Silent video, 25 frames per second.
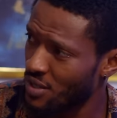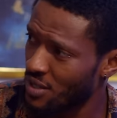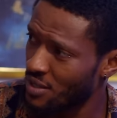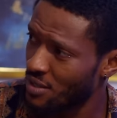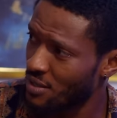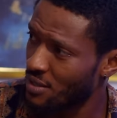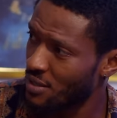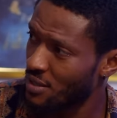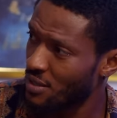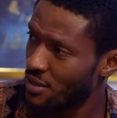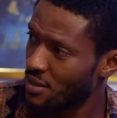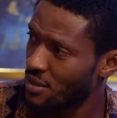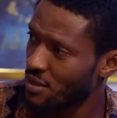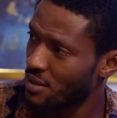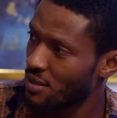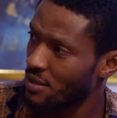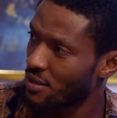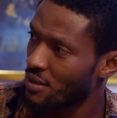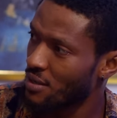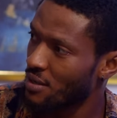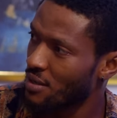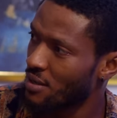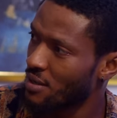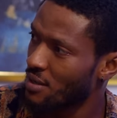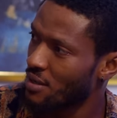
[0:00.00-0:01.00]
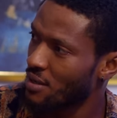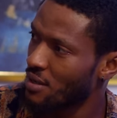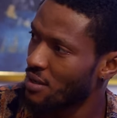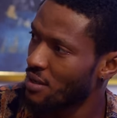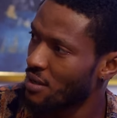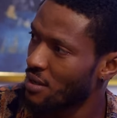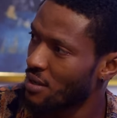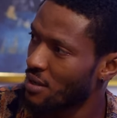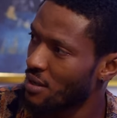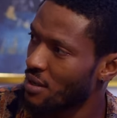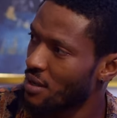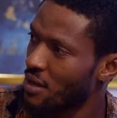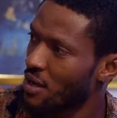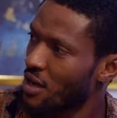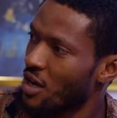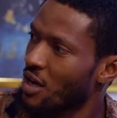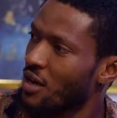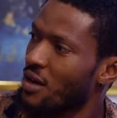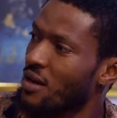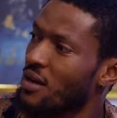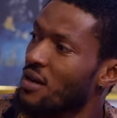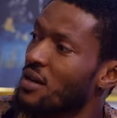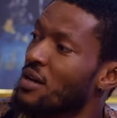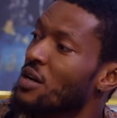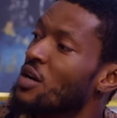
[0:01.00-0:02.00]
Isn't the house help I married? I
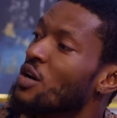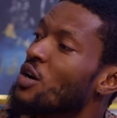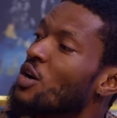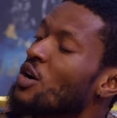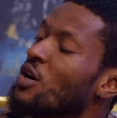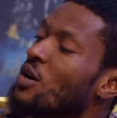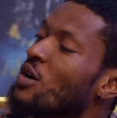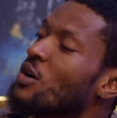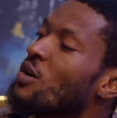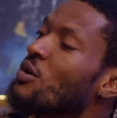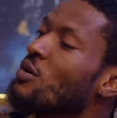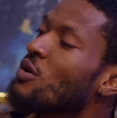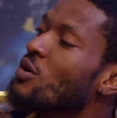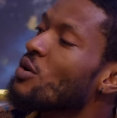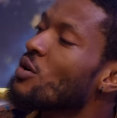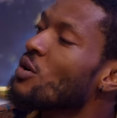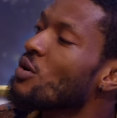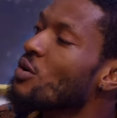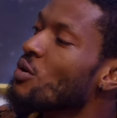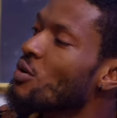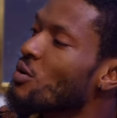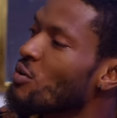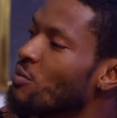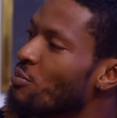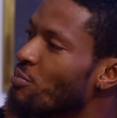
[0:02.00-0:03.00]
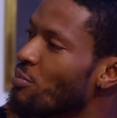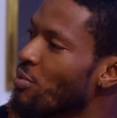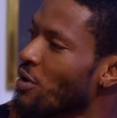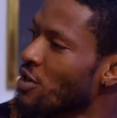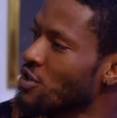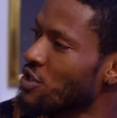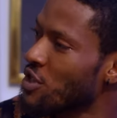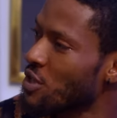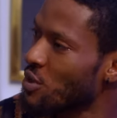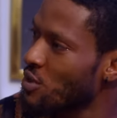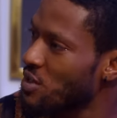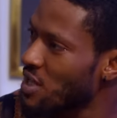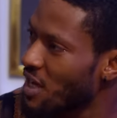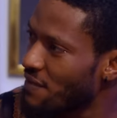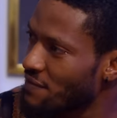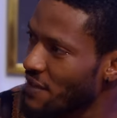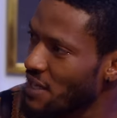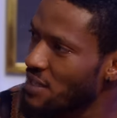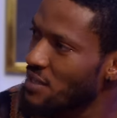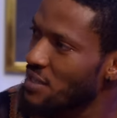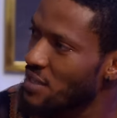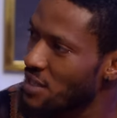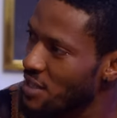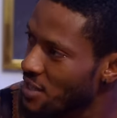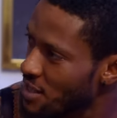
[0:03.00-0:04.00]
didn't pay a bride price for the house help. House help
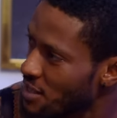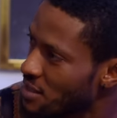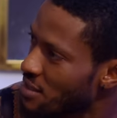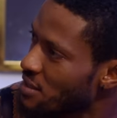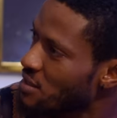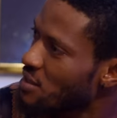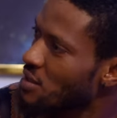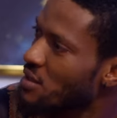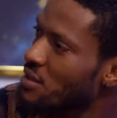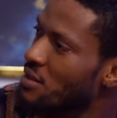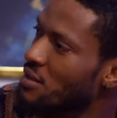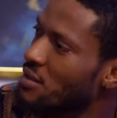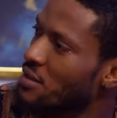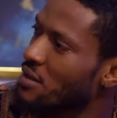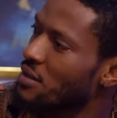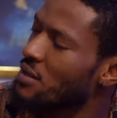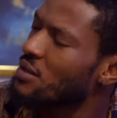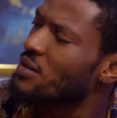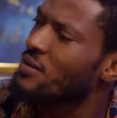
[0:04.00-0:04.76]
I never want here.